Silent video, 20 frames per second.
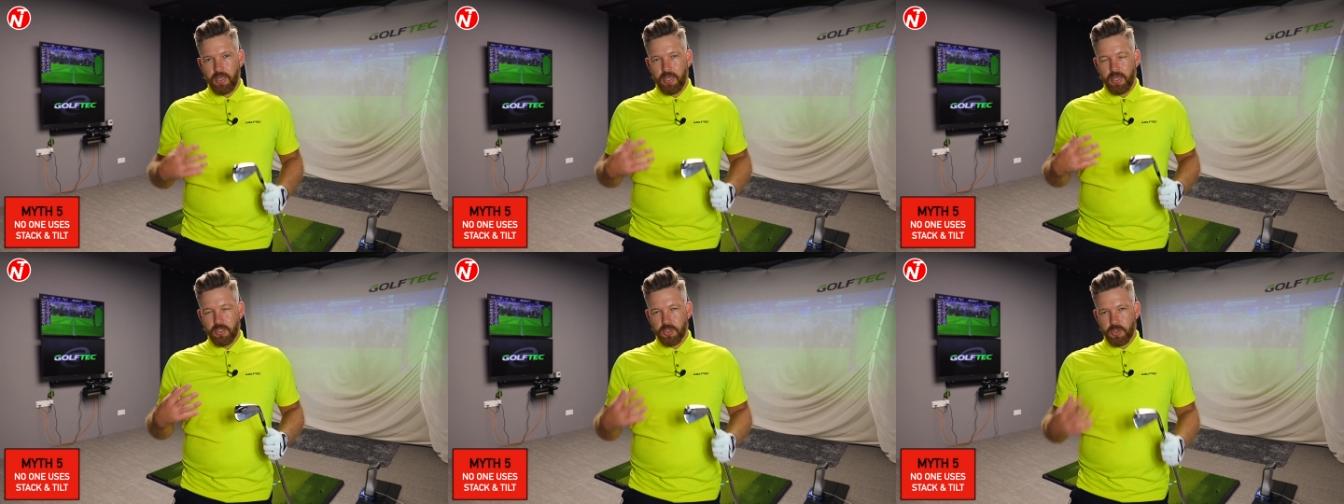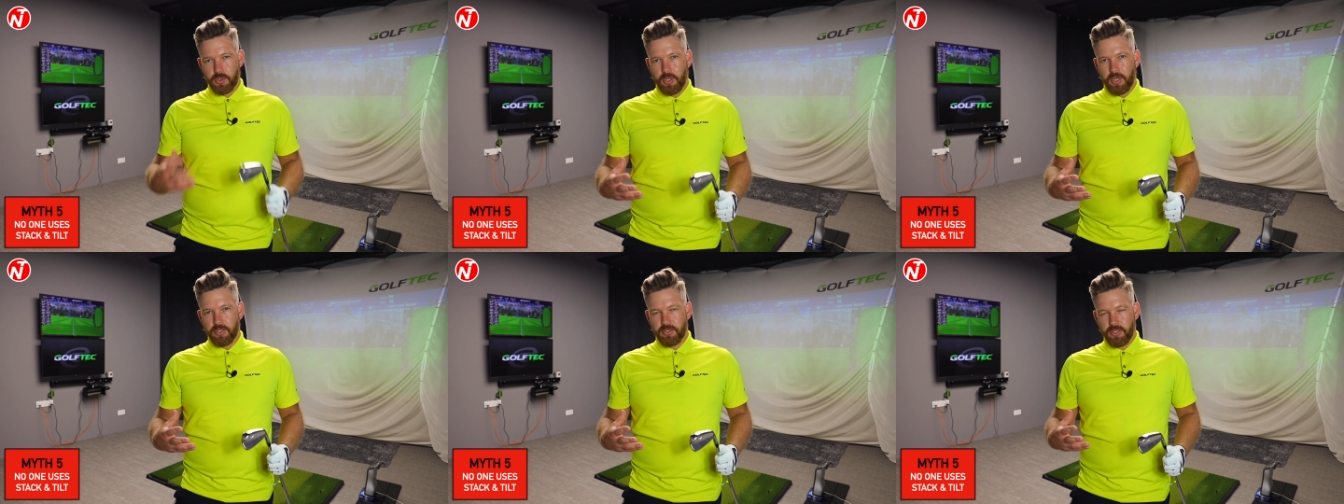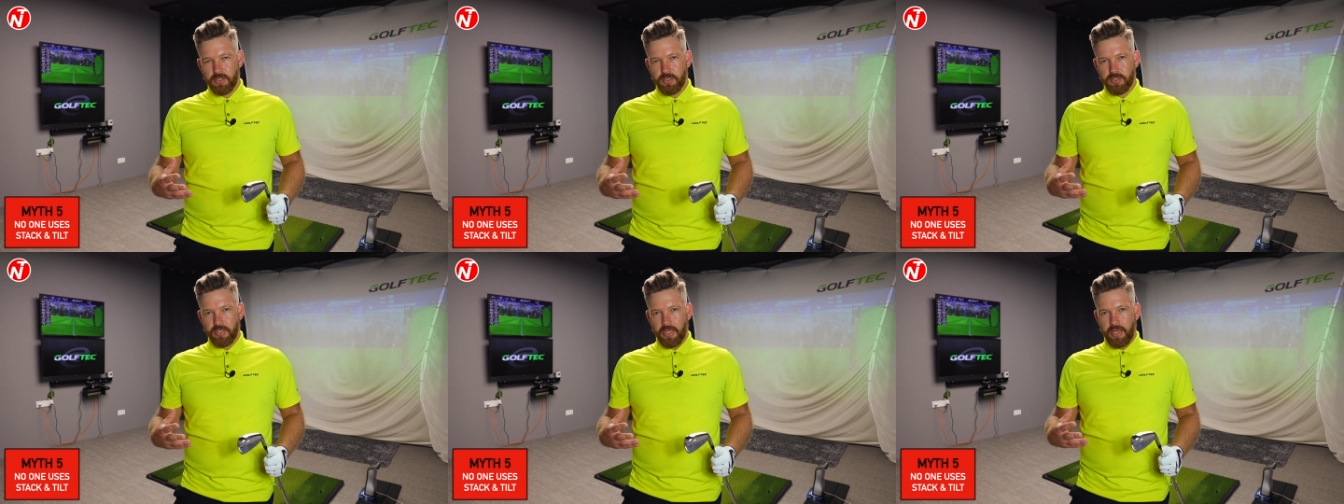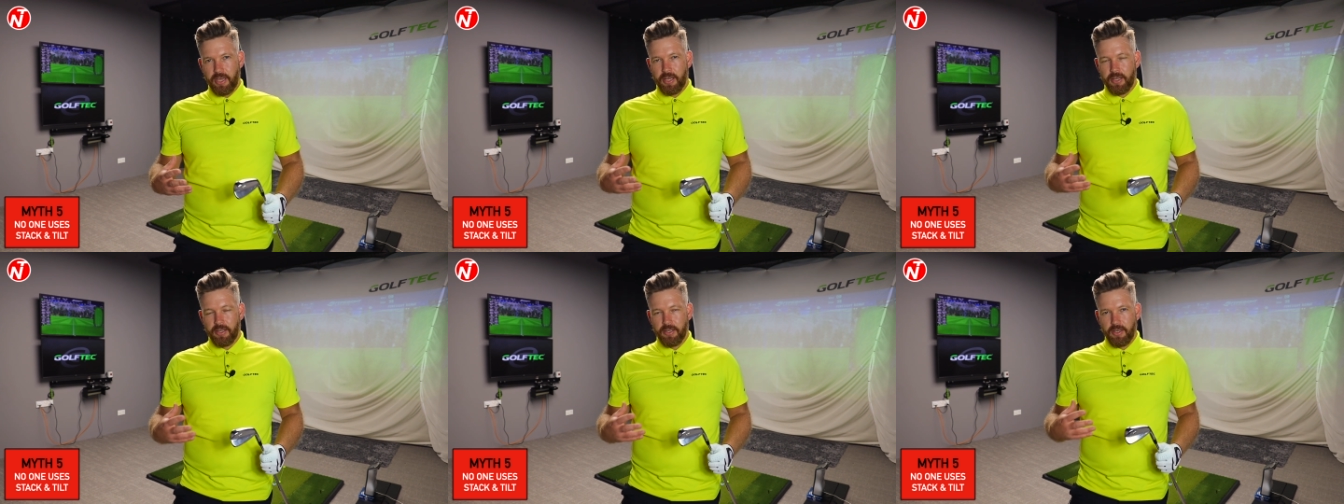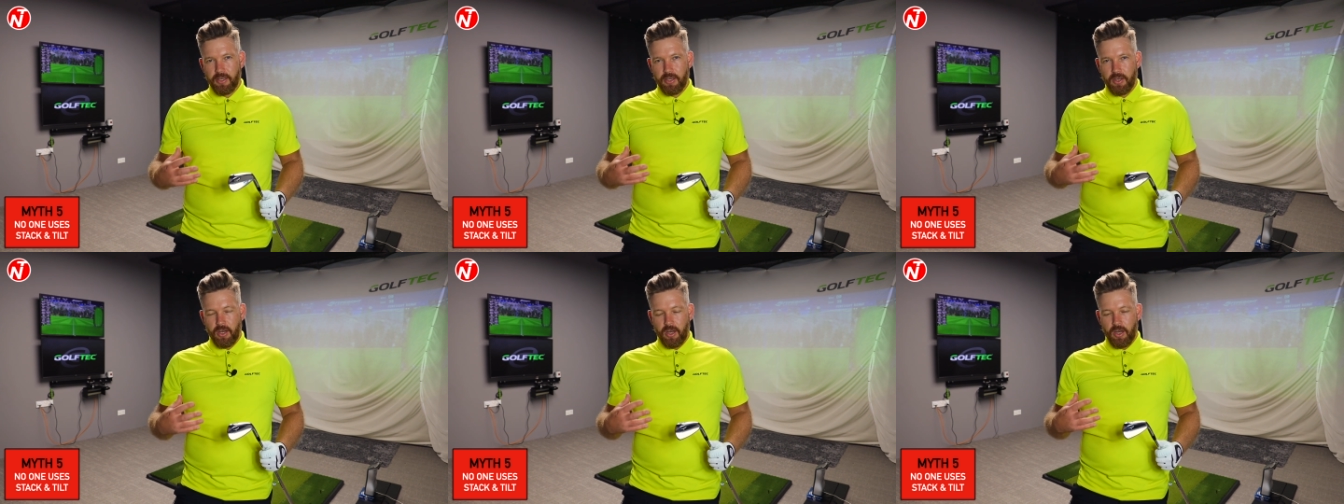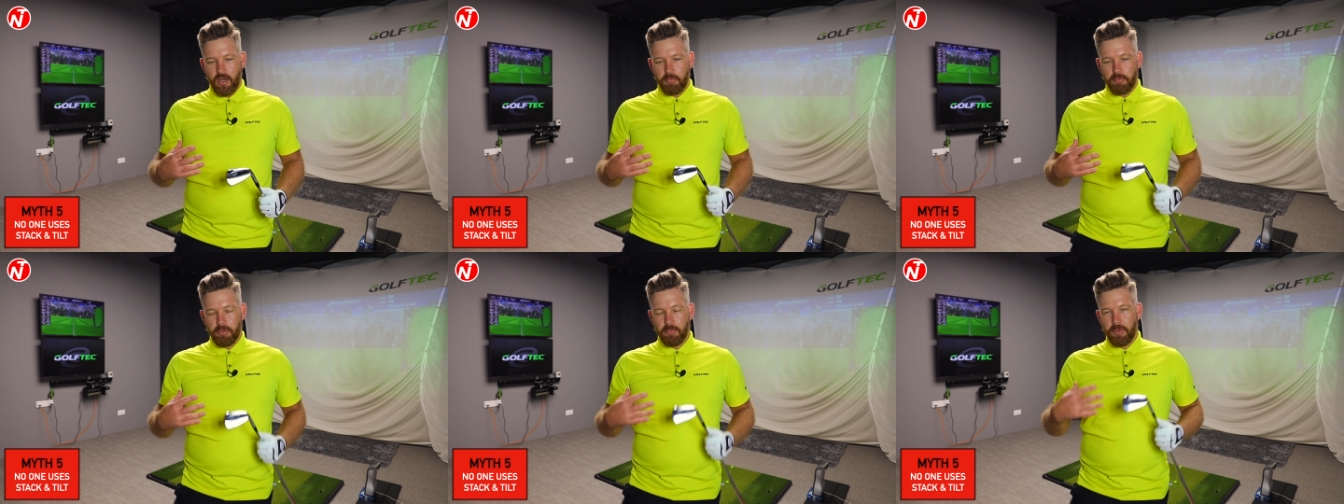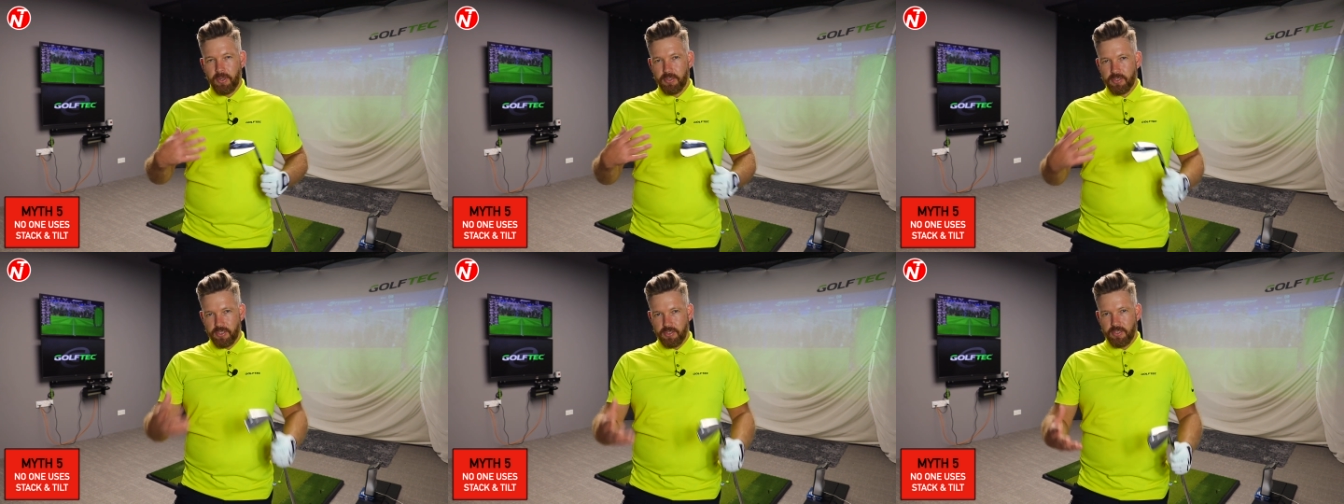instructors that are
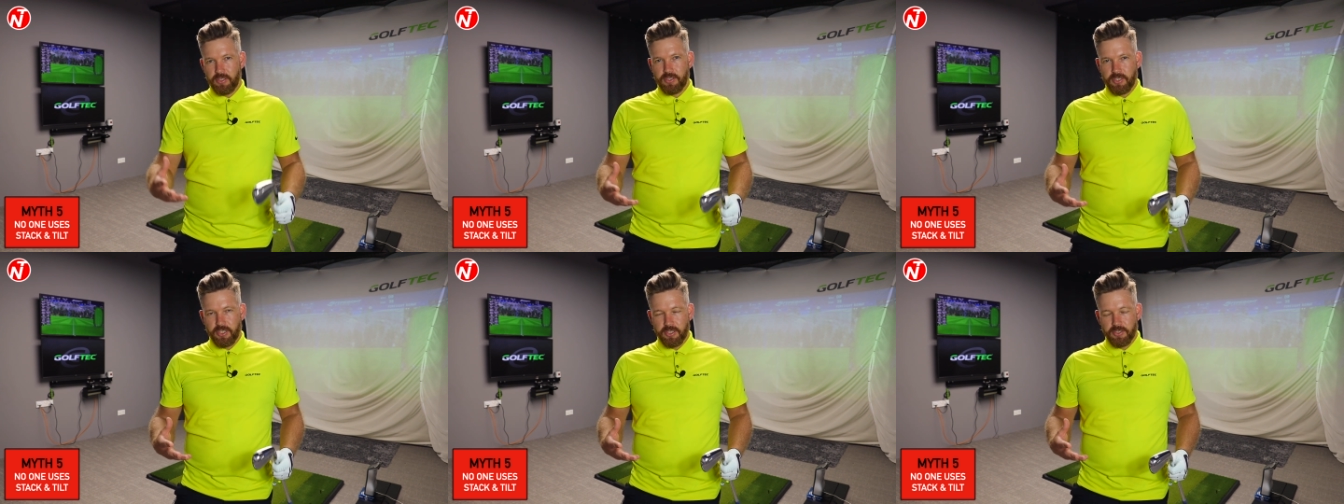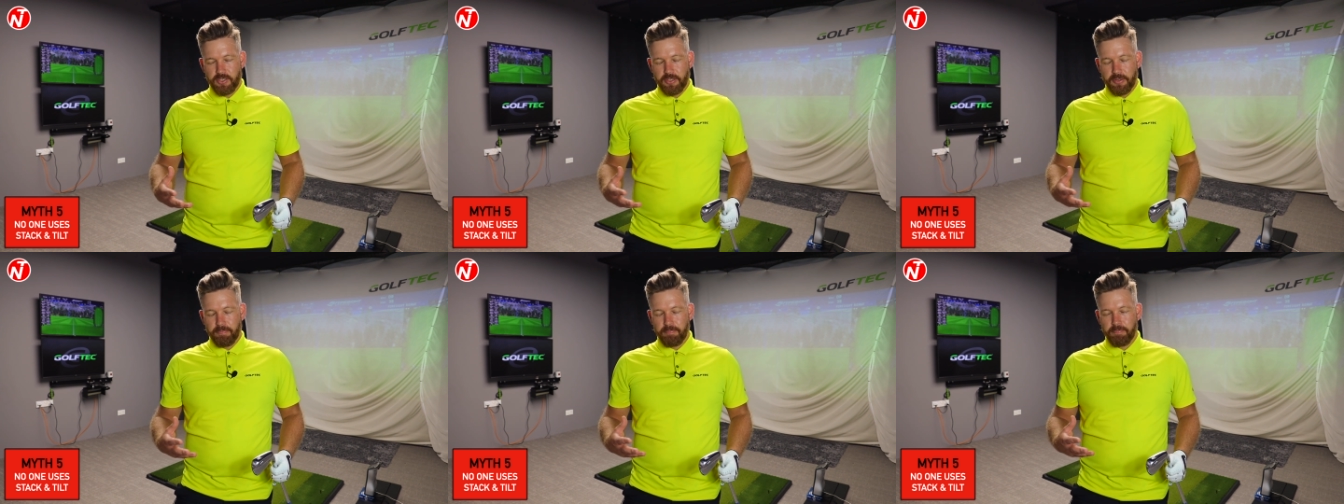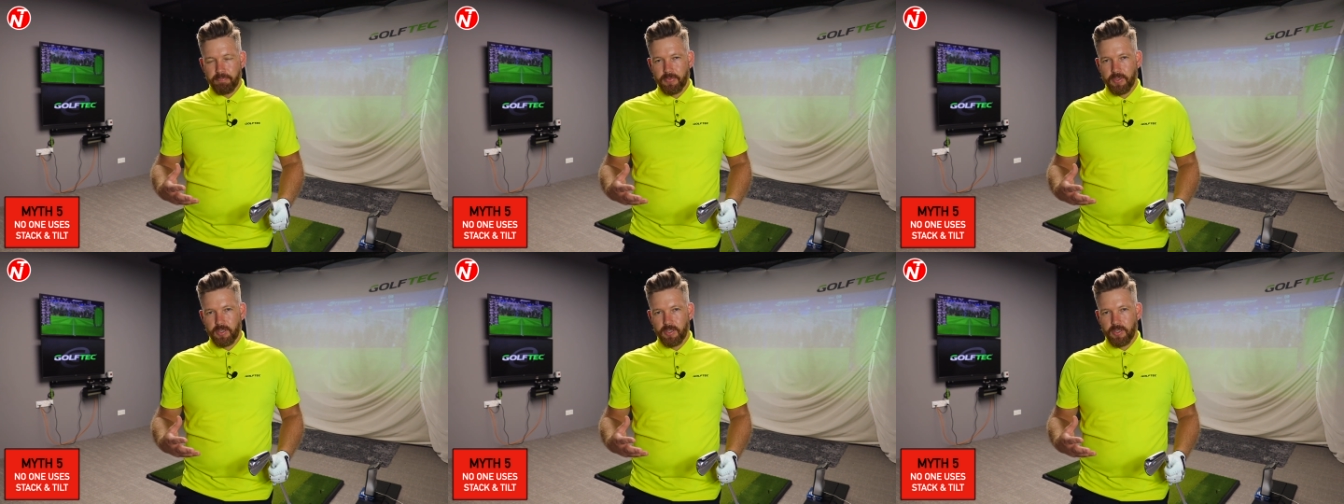promoting the system.